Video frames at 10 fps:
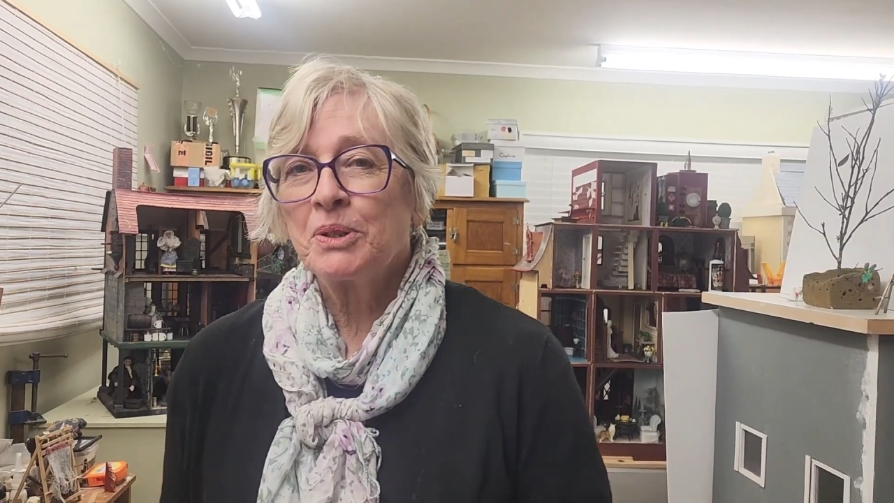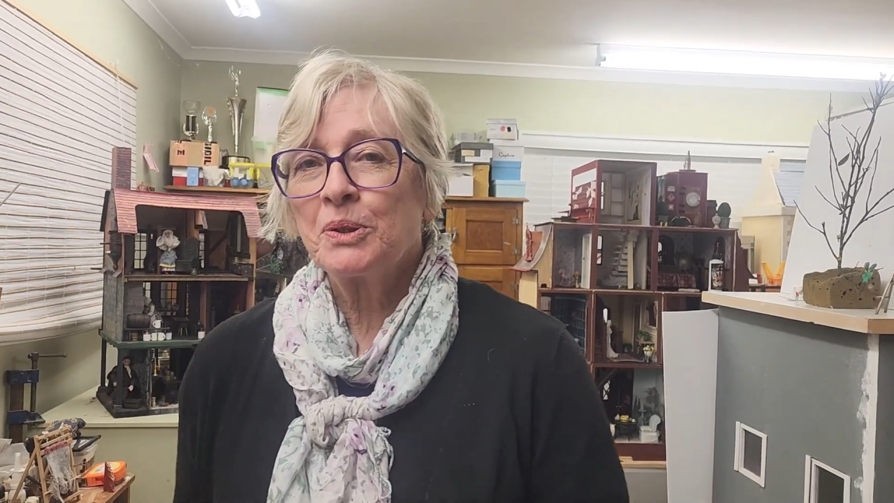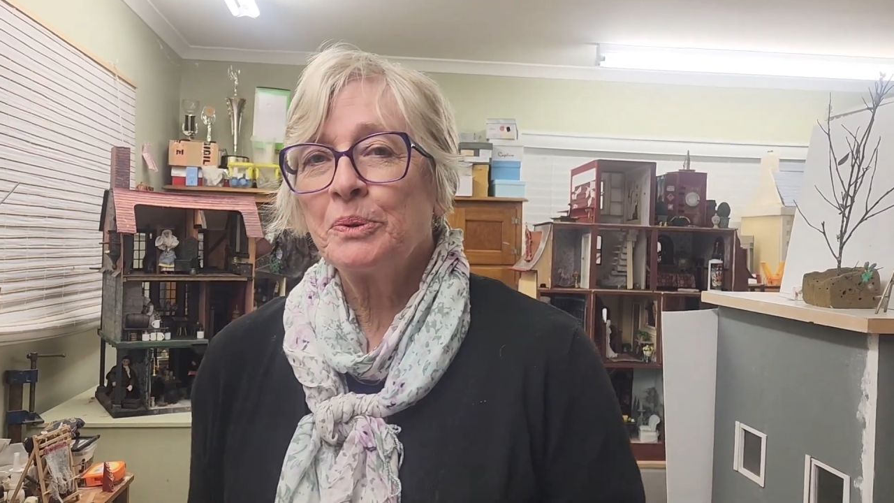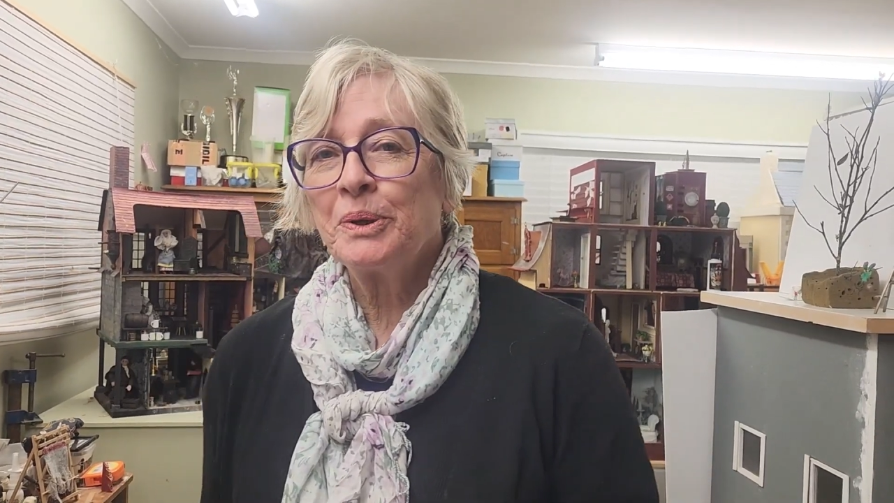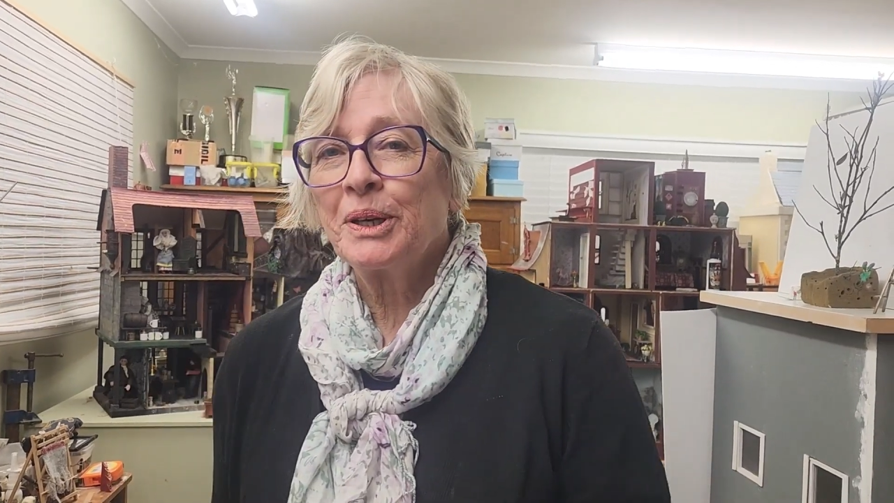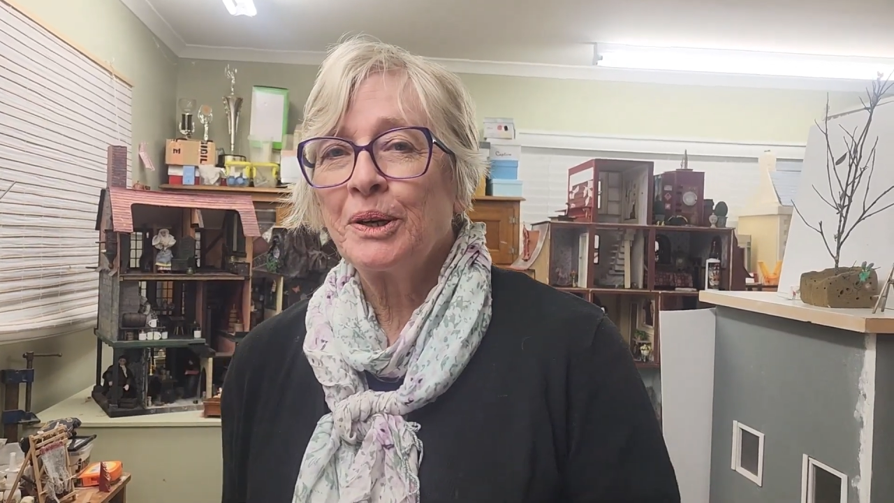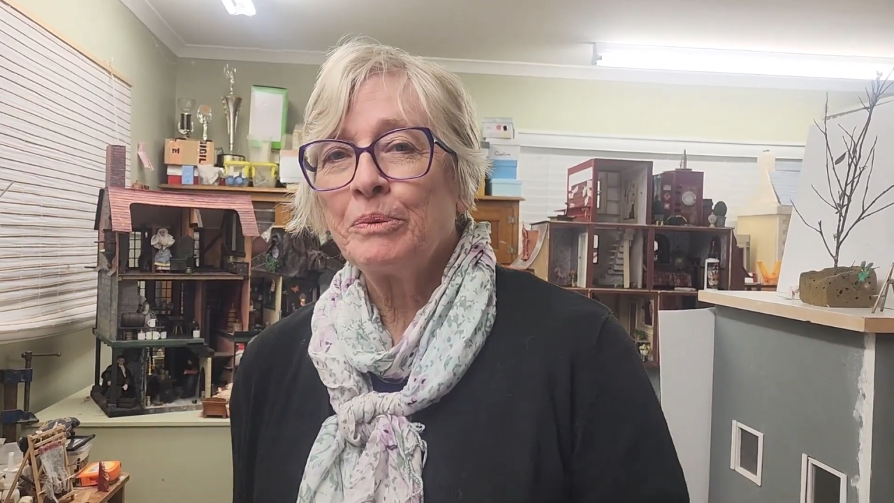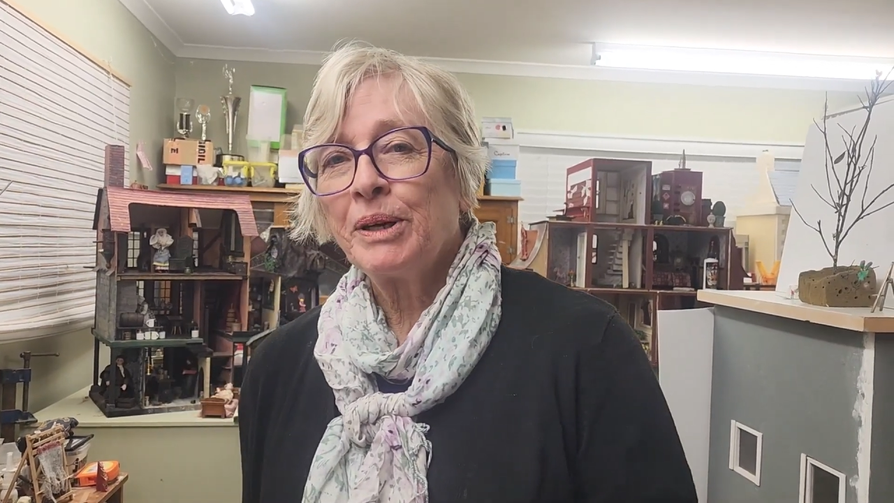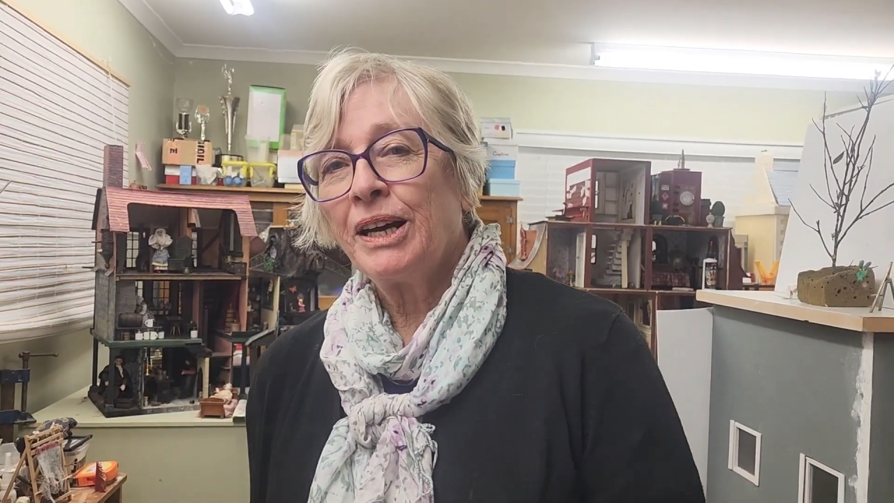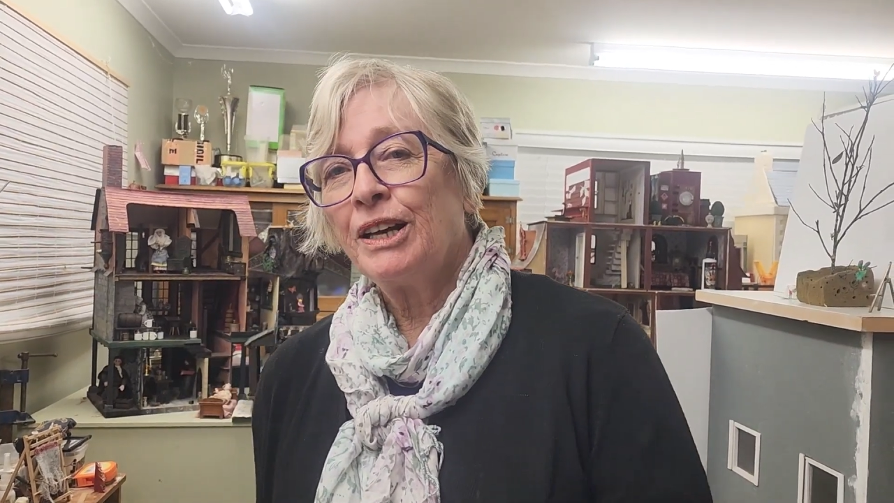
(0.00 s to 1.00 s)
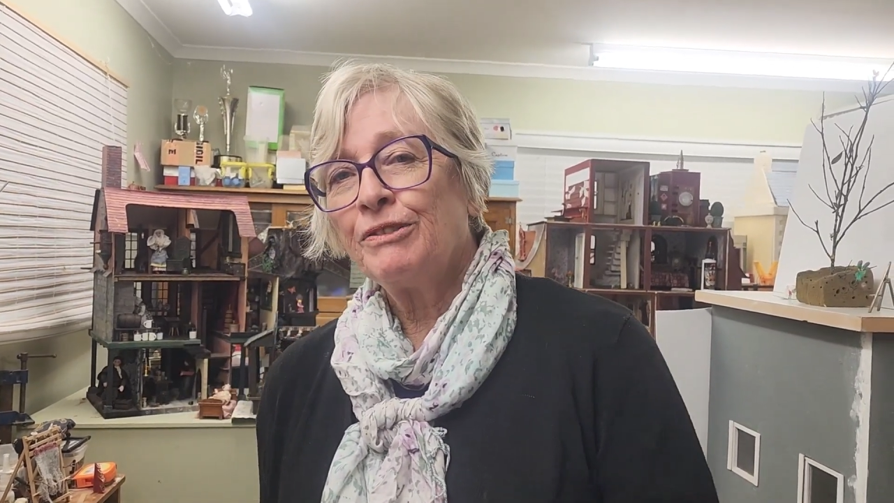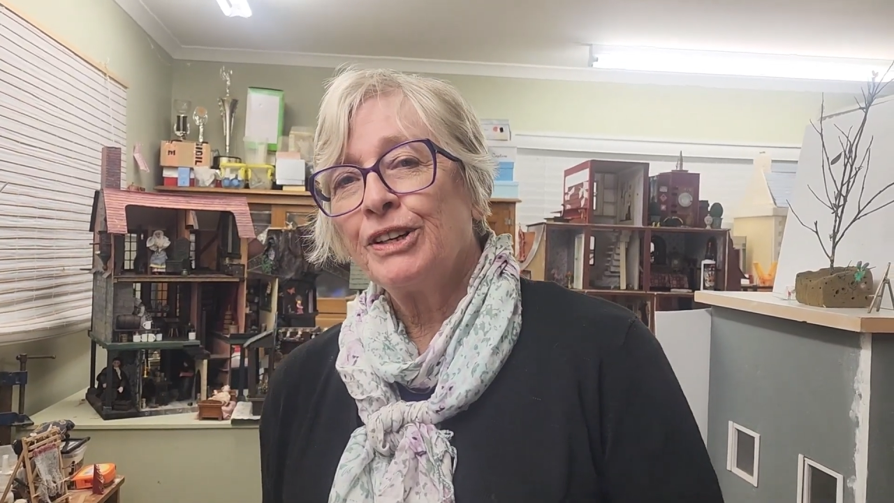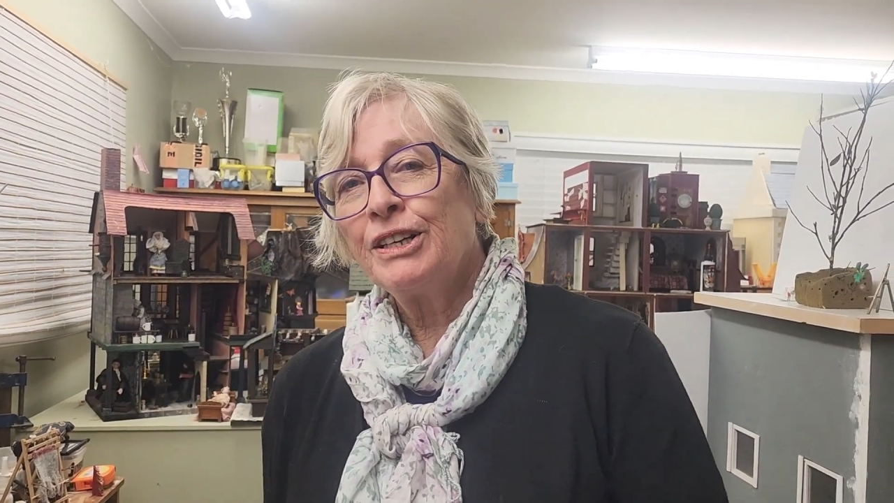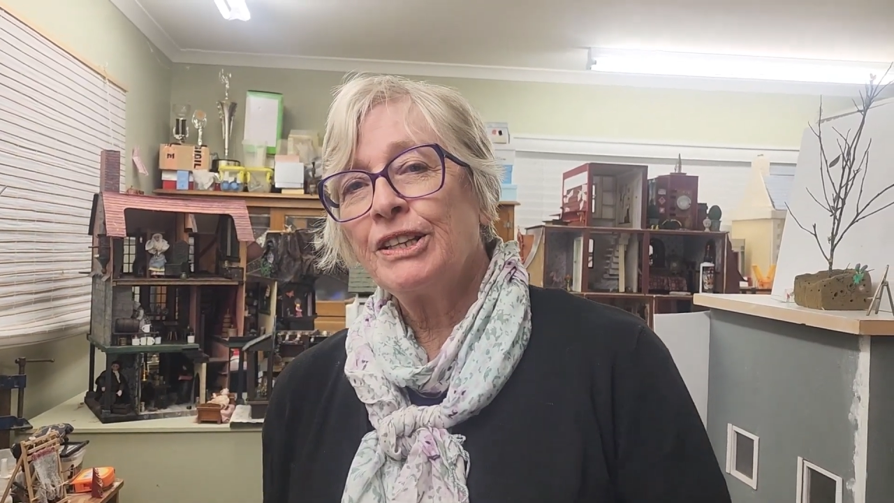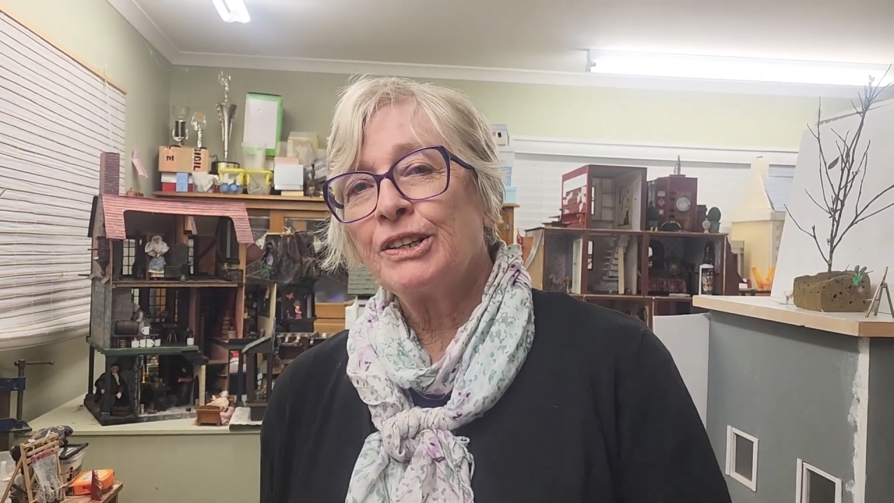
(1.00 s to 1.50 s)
still working on my aviary